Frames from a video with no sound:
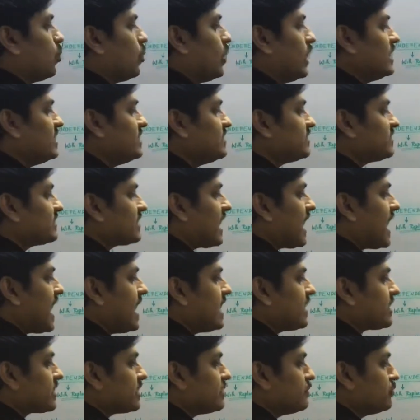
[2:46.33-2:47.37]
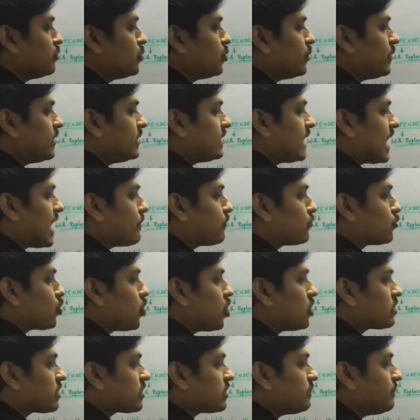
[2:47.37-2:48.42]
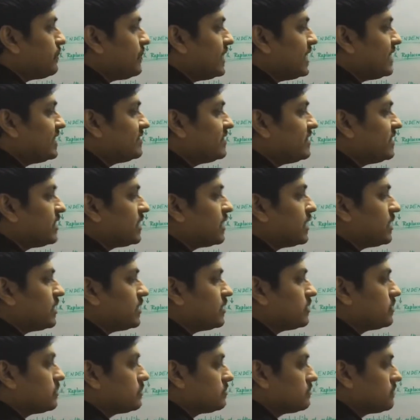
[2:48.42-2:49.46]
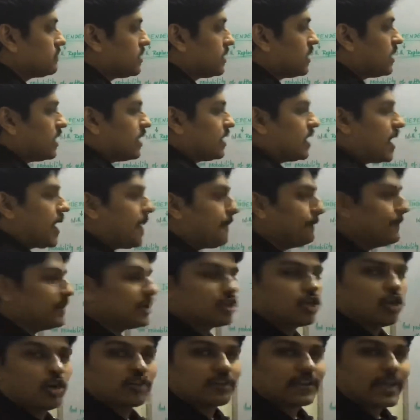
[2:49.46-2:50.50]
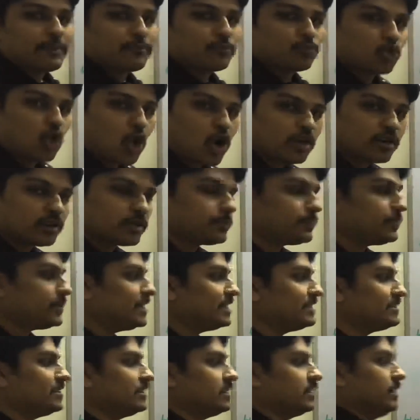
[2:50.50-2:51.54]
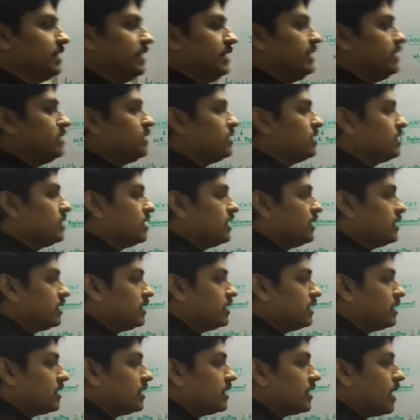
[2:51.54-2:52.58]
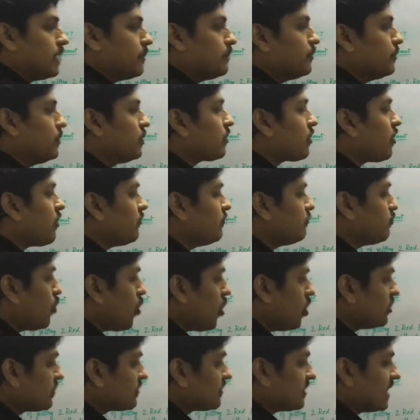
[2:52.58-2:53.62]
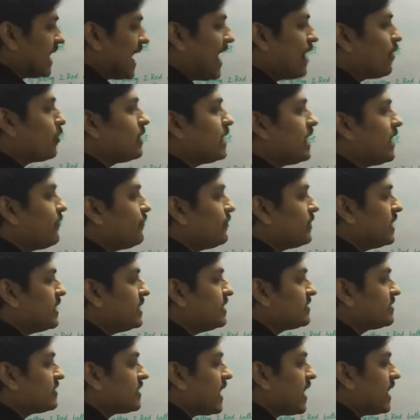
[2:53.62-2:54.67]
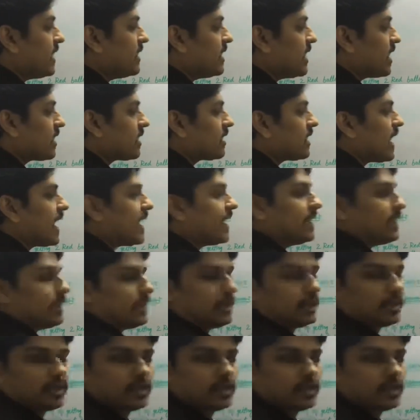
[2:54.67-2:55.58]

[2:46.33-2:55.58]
once I remove it, I'm not replacing it. Because I'm not replacing it, the number of balls now left inside are 9.